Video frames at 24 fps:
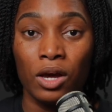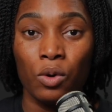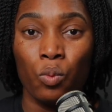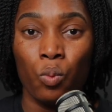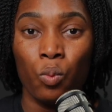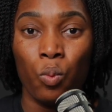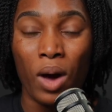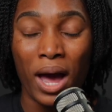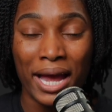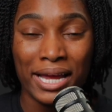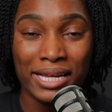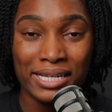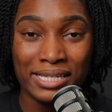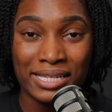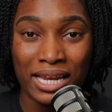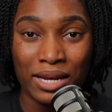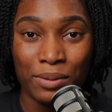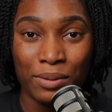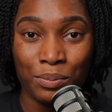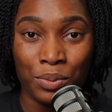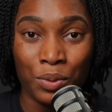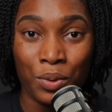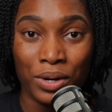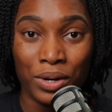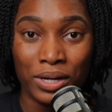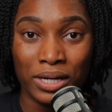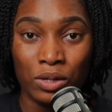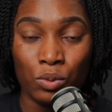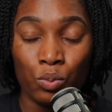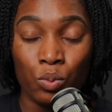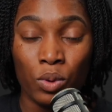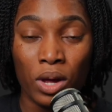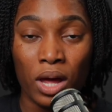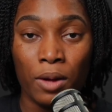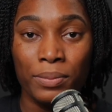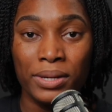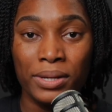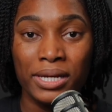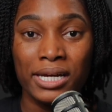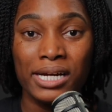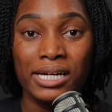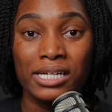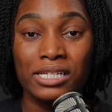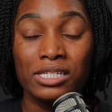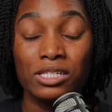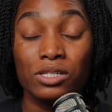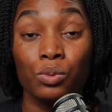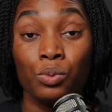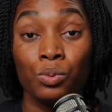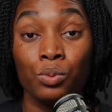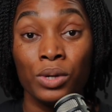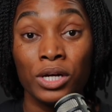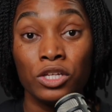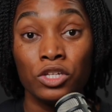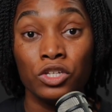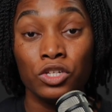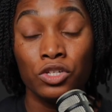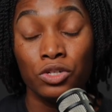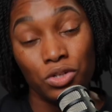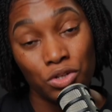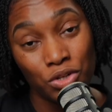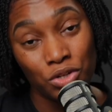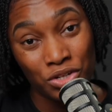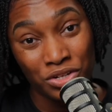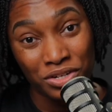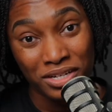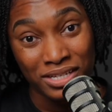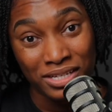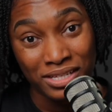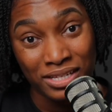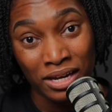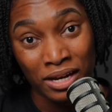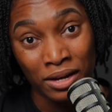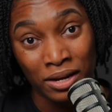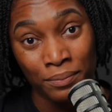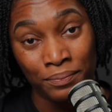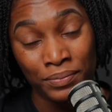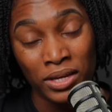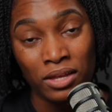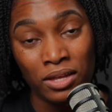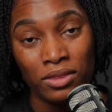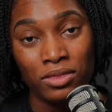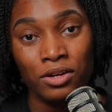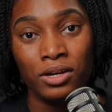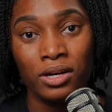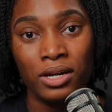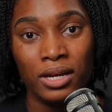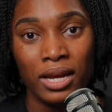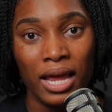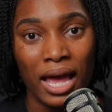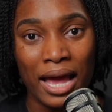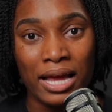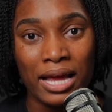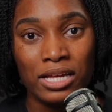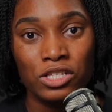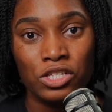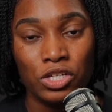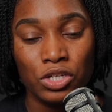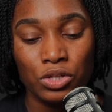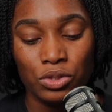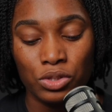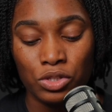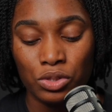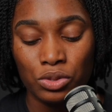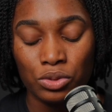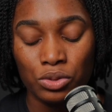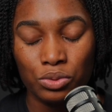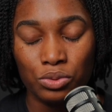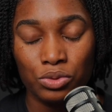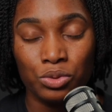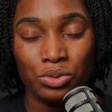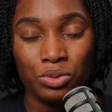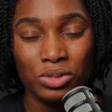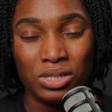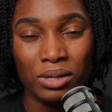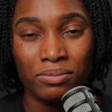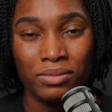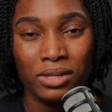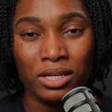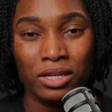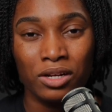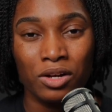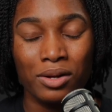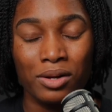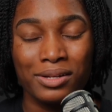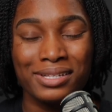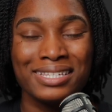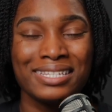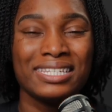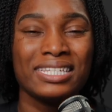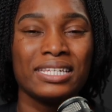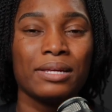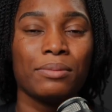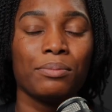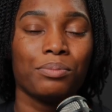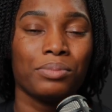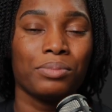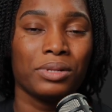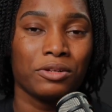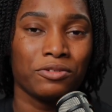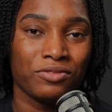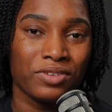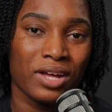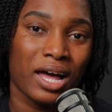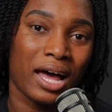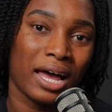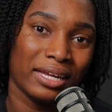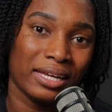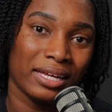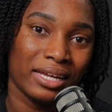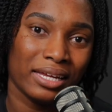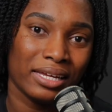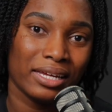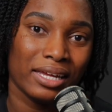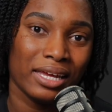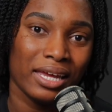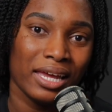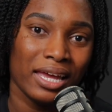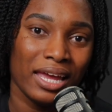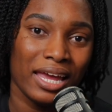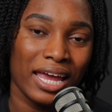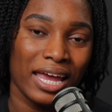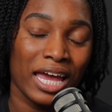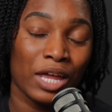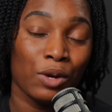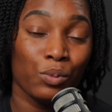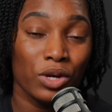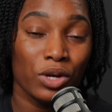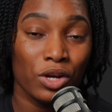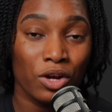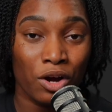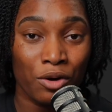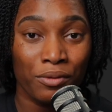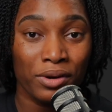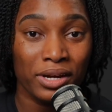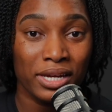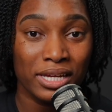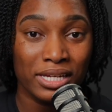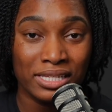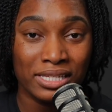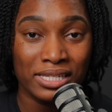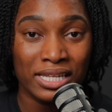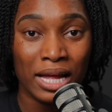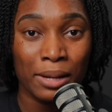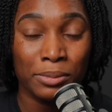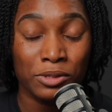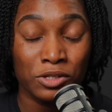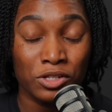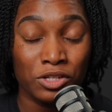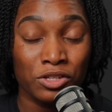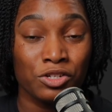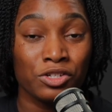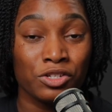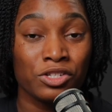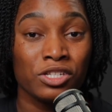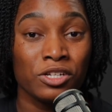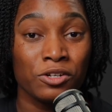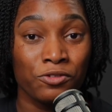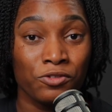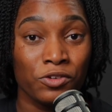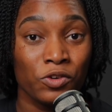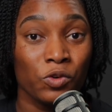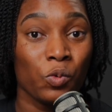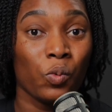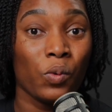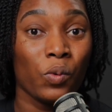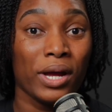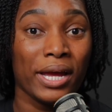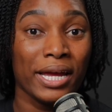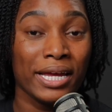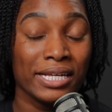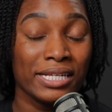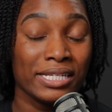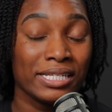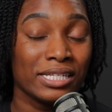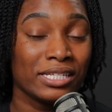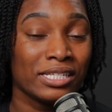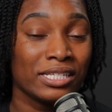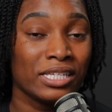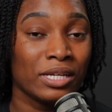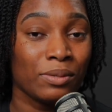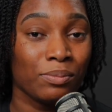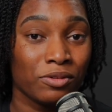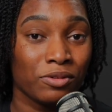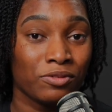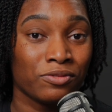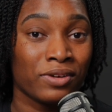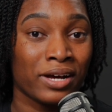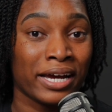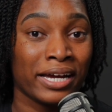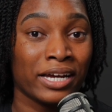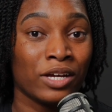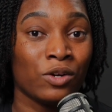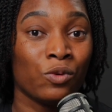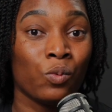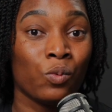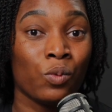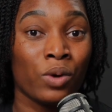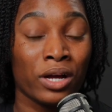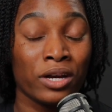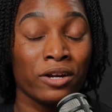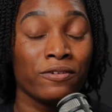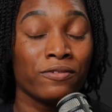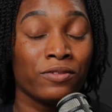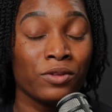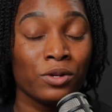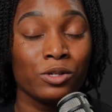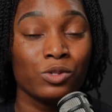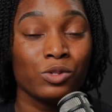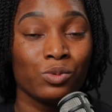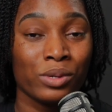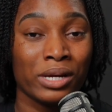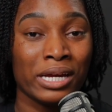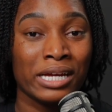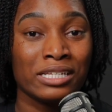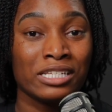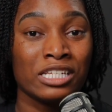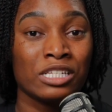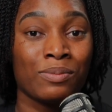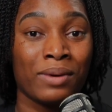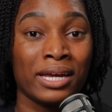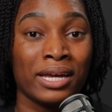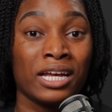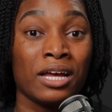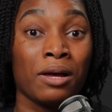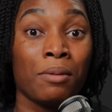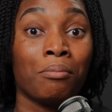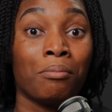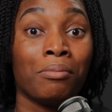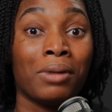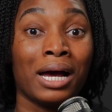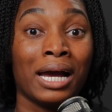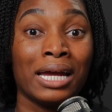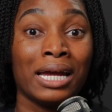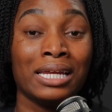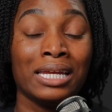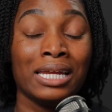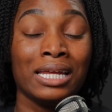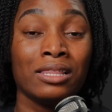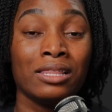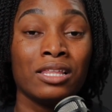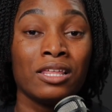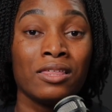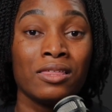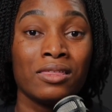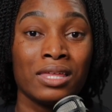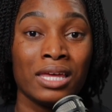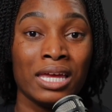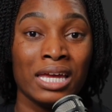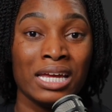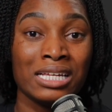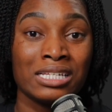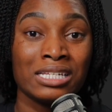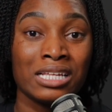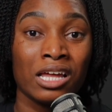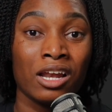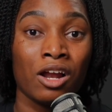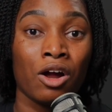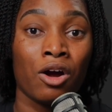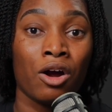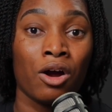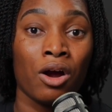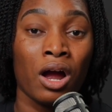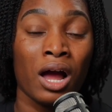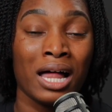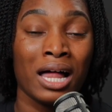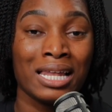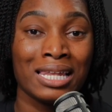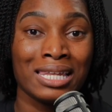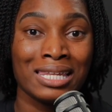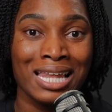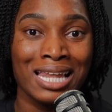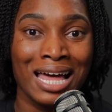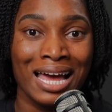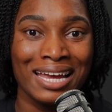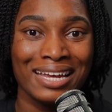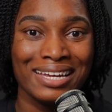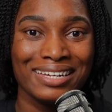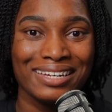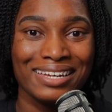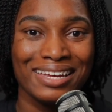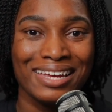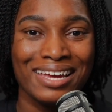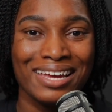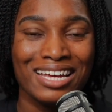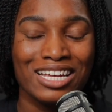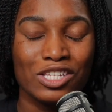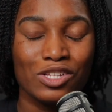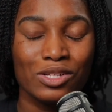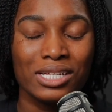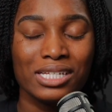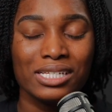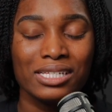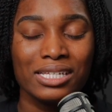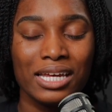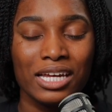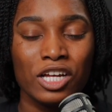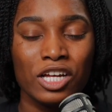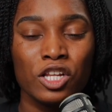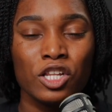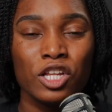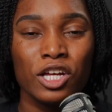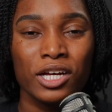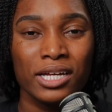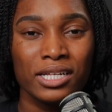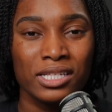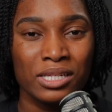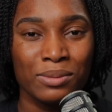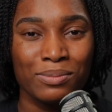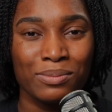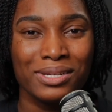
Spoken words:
Why is that important? Well, because when you do your exam, they're going to ask you to do something called simplifying. And we already established that there's different ways to simplify. And one of those ways is by combining the things that are alike. So let's take a look at some